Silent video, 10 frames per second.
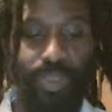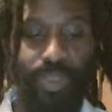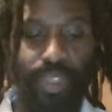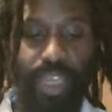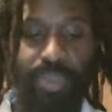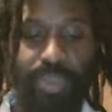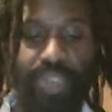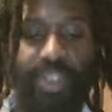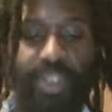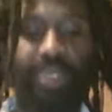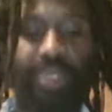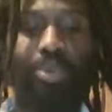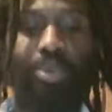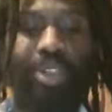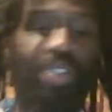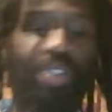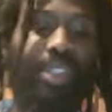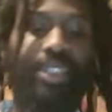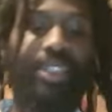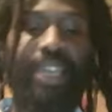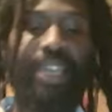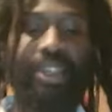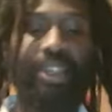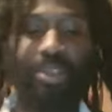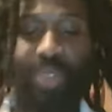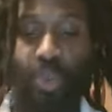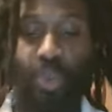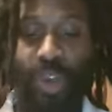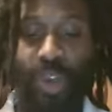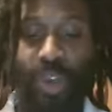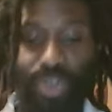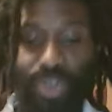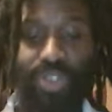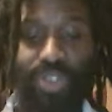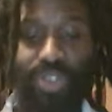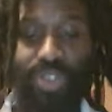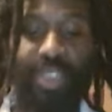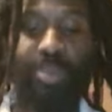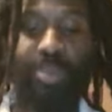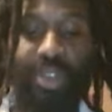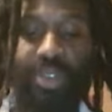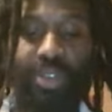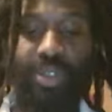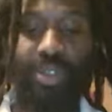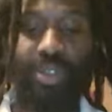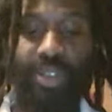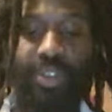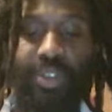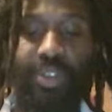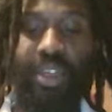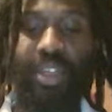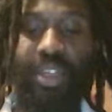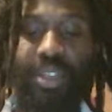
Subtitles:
I believe it is important to understand him as one person at the pinnacle of the Godhead,